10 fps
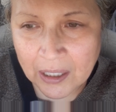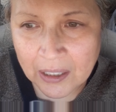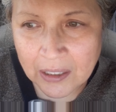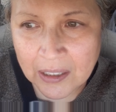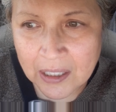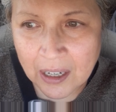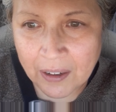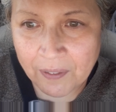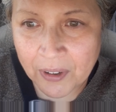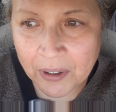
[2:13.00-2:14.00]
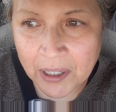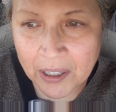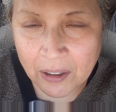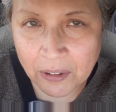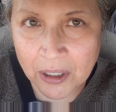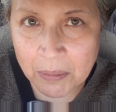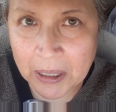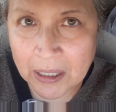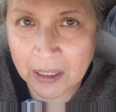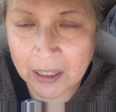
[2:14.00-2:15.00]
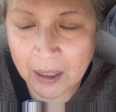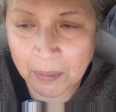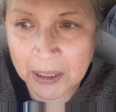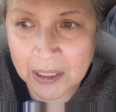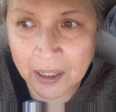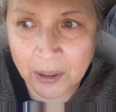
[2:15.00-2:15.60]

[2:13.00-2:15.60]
And I'm very unhealthy in my eating habits.